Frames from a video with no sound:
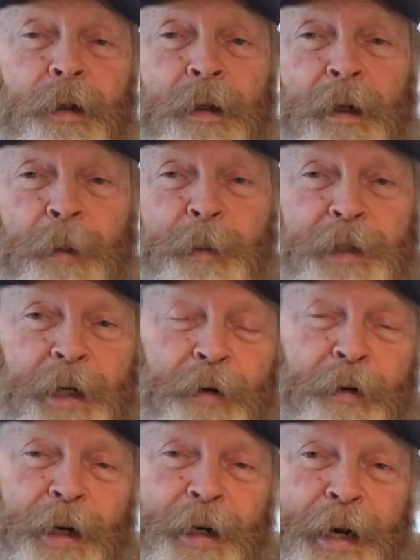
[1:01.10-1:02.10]
let me tell
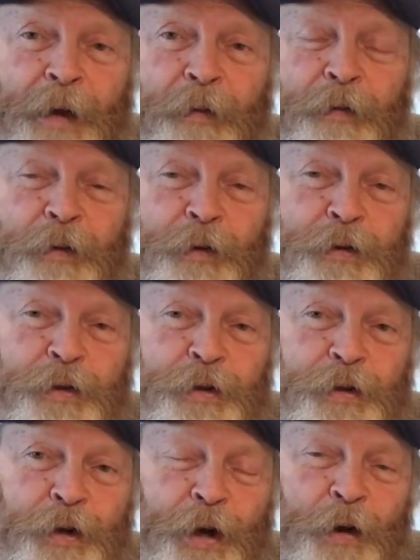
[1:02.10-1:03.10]
you right now, there's
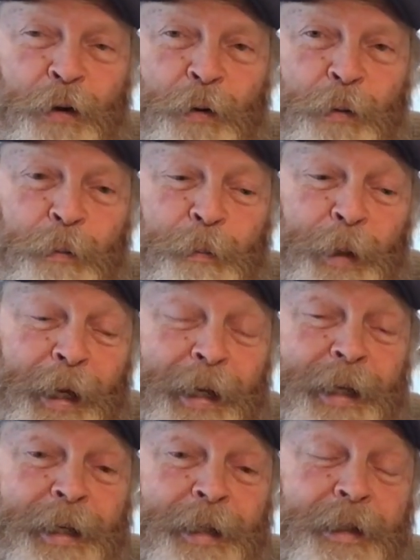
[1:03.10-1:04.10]
no
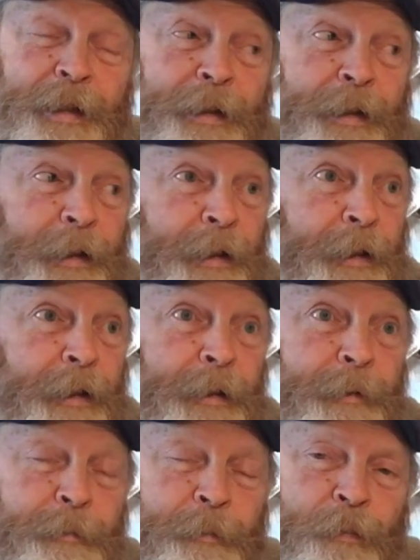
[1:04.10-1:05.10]
paid
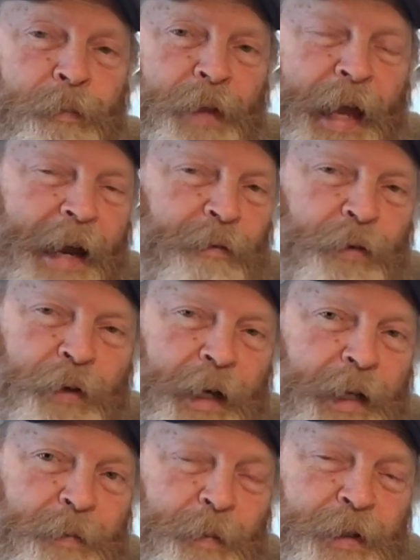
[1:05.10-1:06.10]

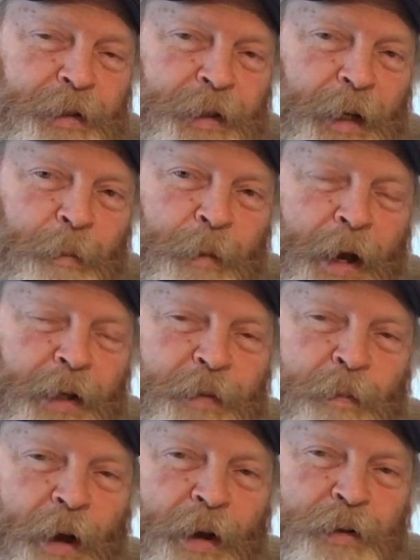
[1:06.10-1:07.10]
advertisements. I'm not
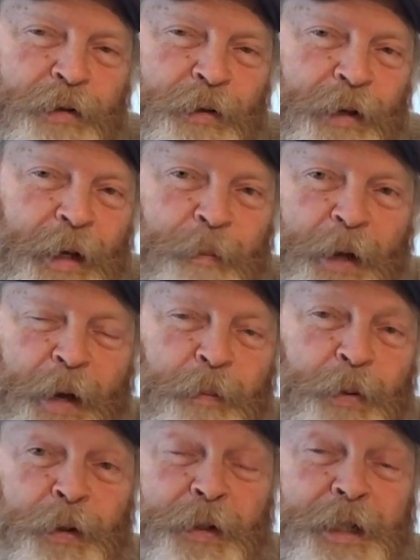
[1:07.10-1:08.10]
sponsored. I'm not
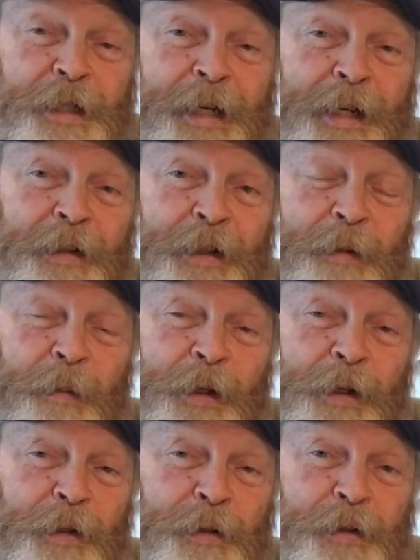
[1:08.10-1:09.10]
putting this out there
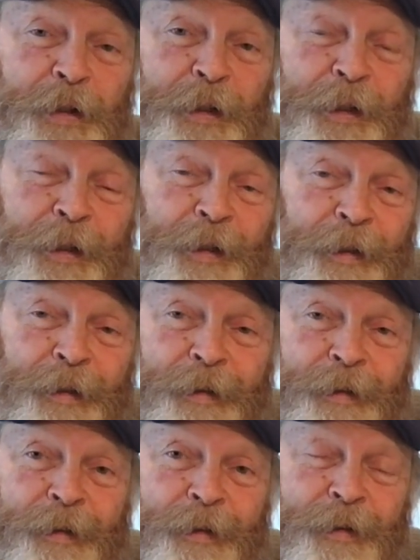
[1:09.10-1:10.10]
because
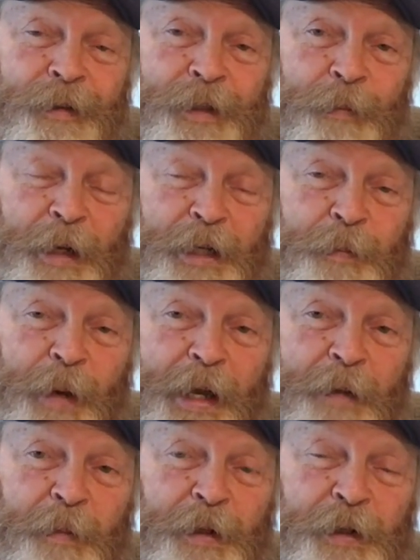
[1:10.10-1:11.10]
somebody's
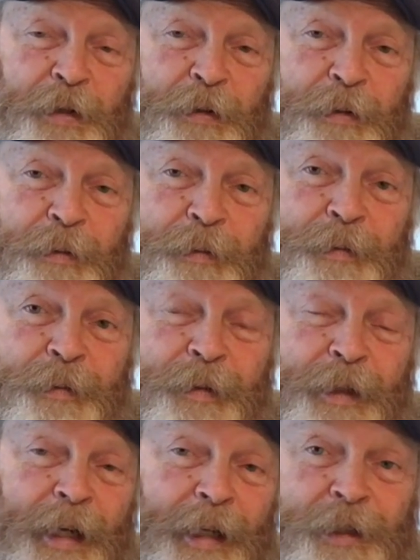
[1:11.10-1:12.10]
paying me to.
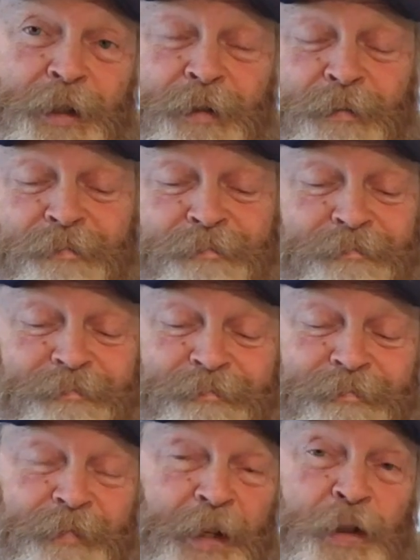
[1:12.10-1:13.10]

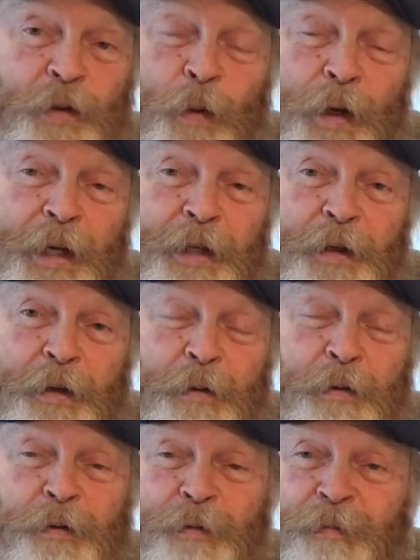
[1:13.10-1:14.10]
This is what he
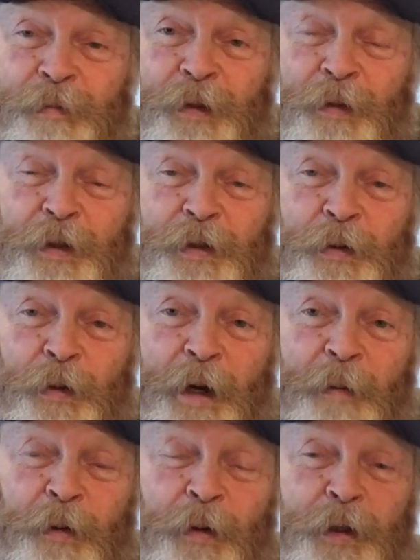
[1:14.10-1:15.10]
used, so this is what
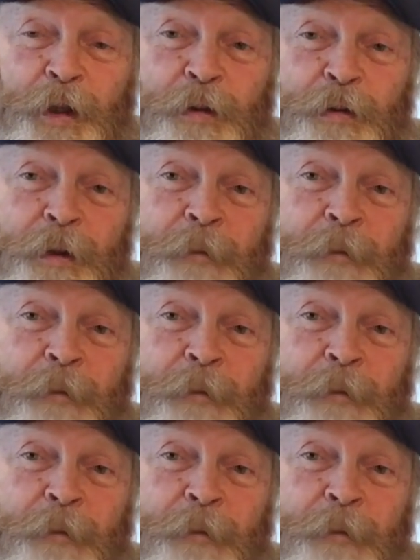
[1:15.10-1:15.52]
I'm going to use.